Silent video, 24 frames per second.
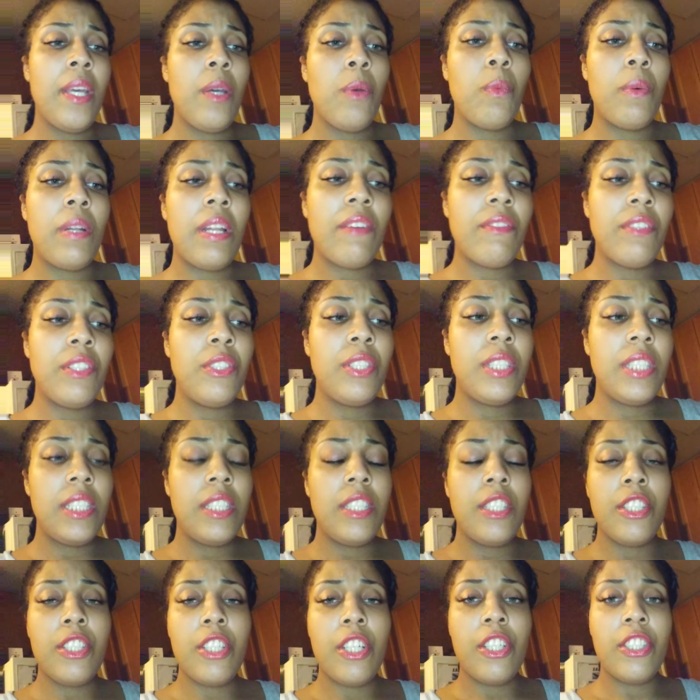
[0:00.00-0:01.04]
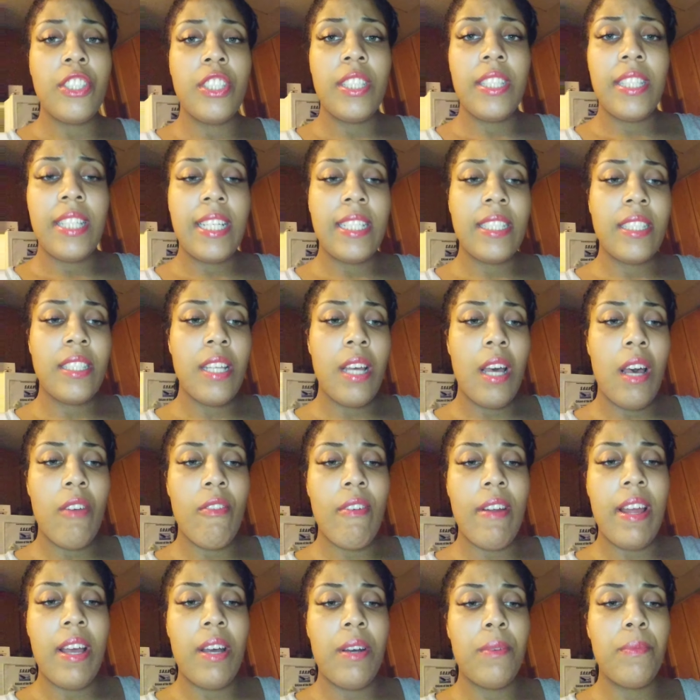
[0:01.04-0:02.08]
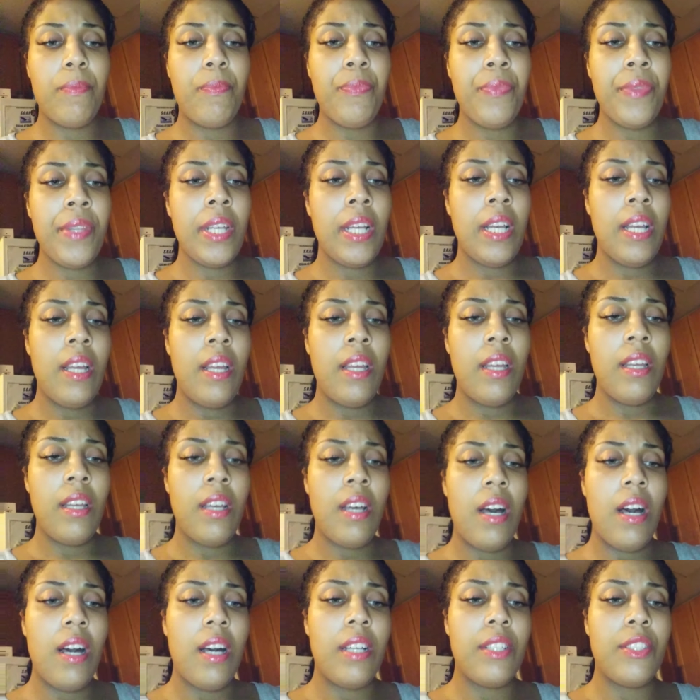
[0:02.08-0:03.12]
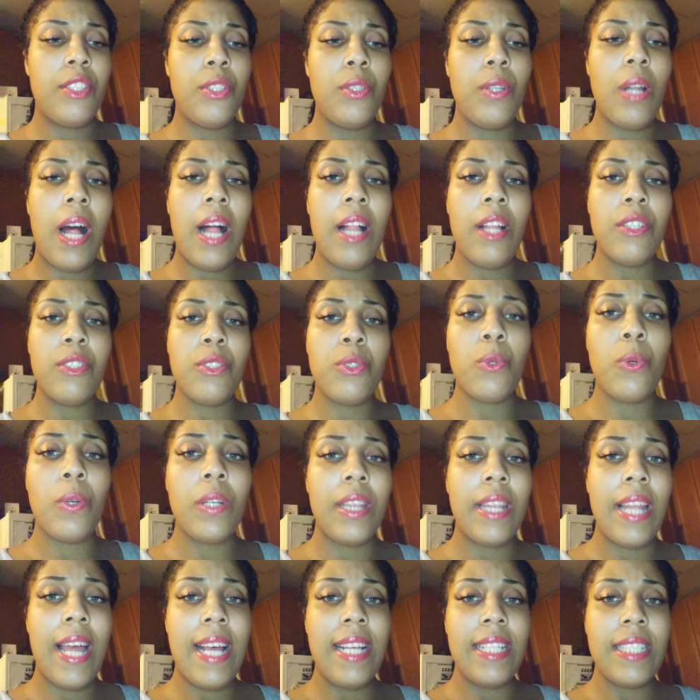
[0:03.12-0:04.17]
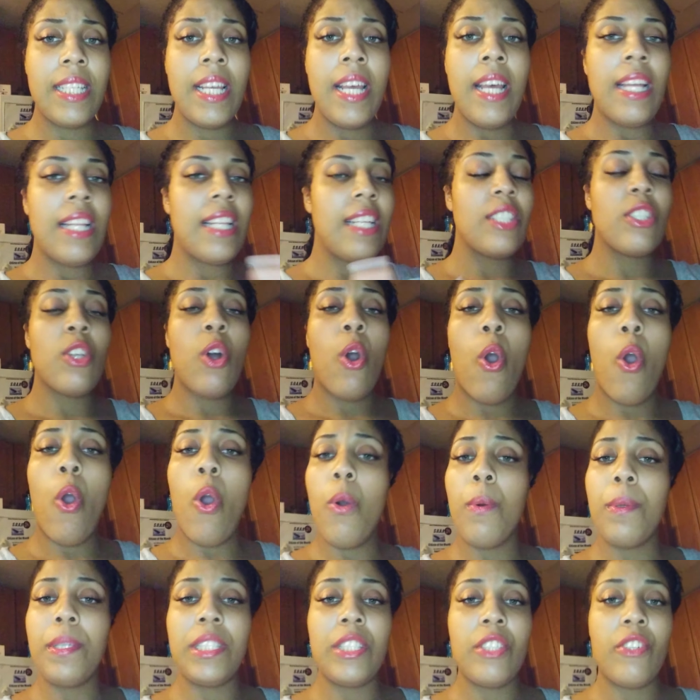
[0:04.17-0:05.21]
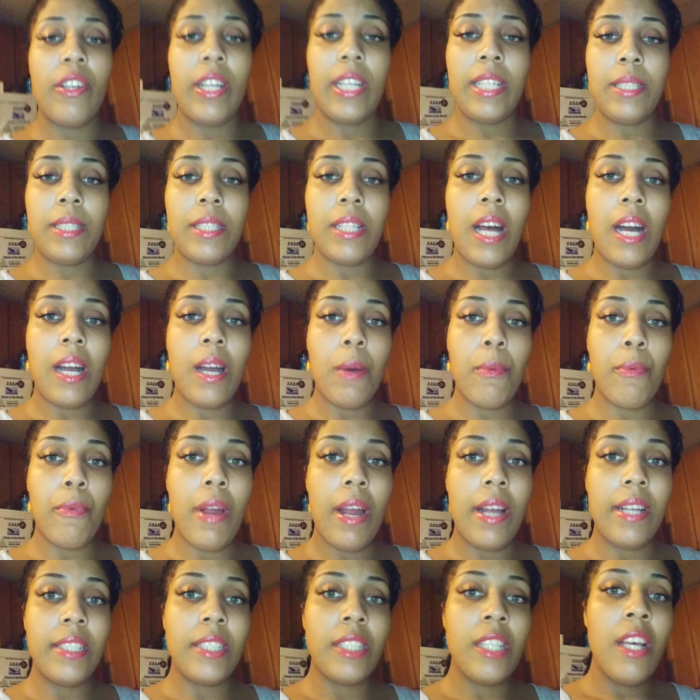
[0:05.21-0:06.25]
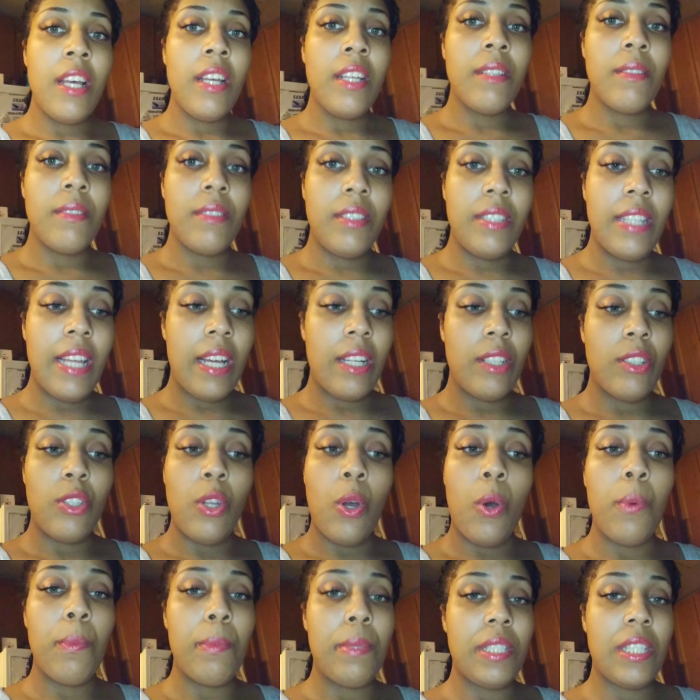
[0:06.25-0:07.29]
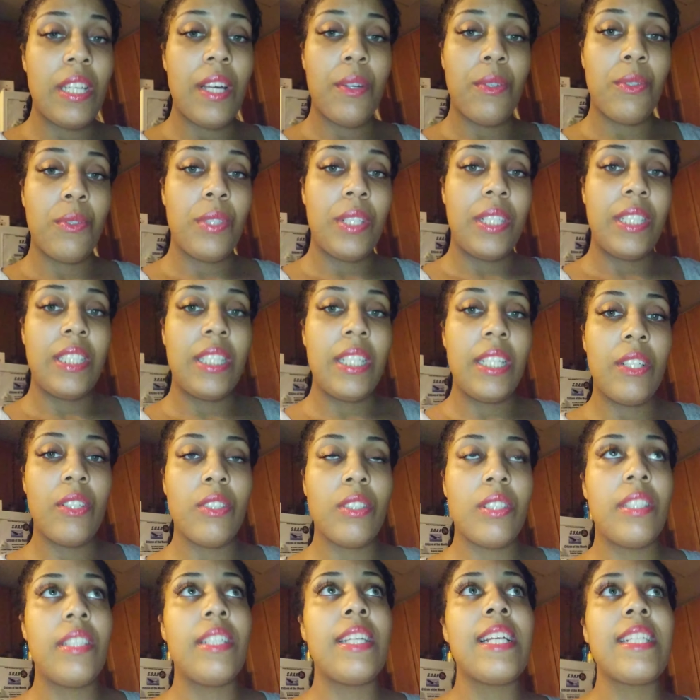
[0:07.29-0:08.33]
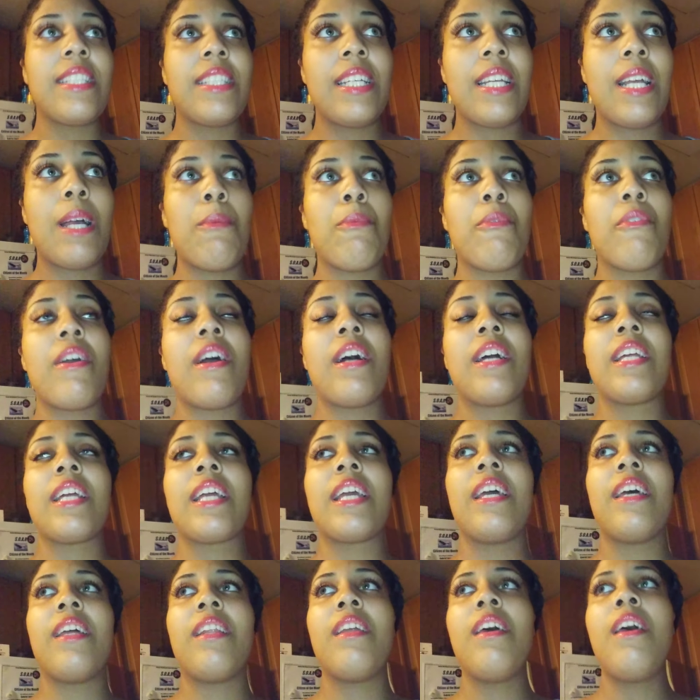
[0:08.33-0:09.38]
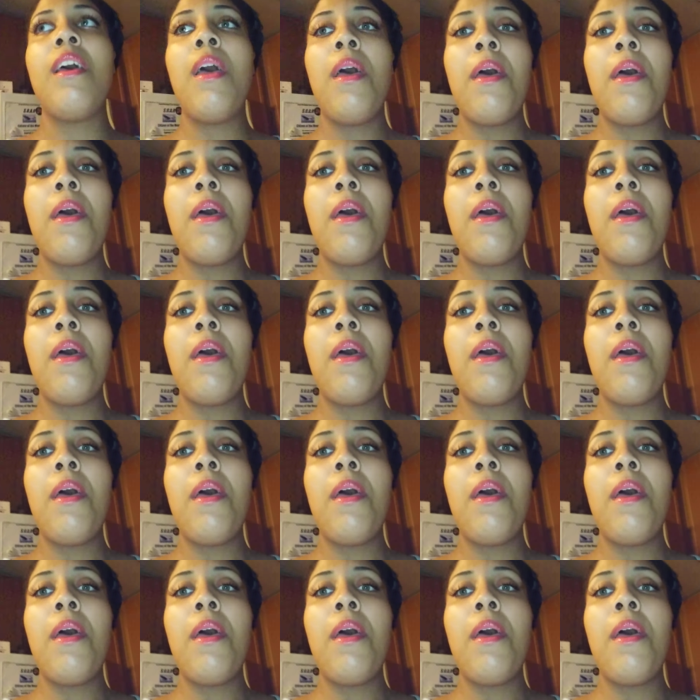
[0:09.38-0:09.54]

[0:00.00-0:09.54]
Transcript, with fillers: whenever you see detergent that's around $2 or less, that's always a great stock up price. Don't miss out on these deals. Yes, they come around again.